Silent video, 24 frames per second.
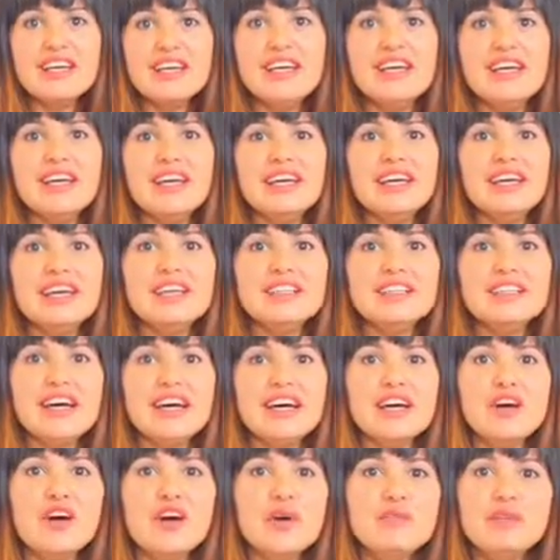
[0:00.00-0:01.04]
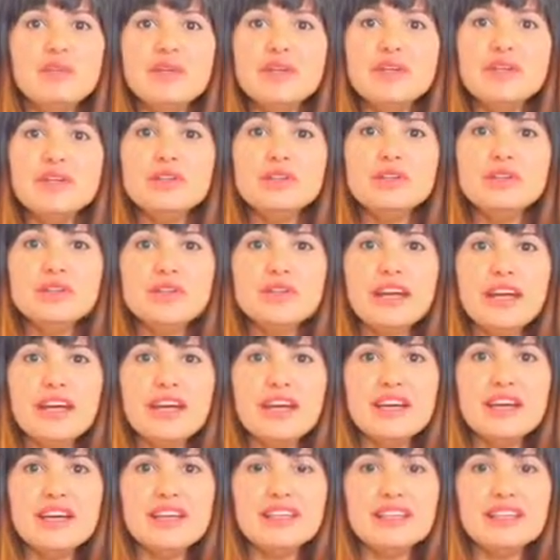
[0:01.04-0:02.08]
and I hope you
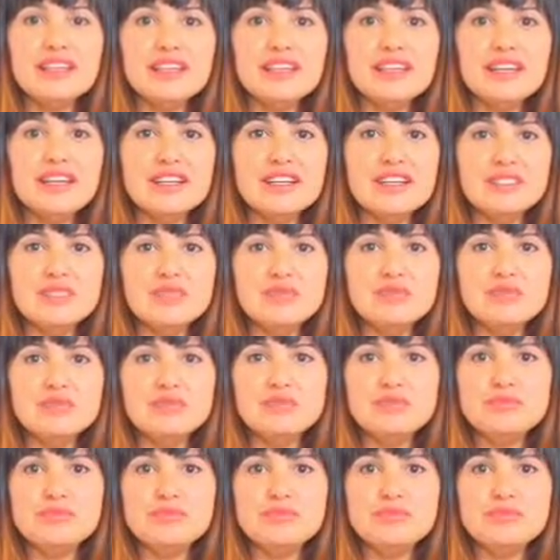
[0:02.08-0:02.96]
can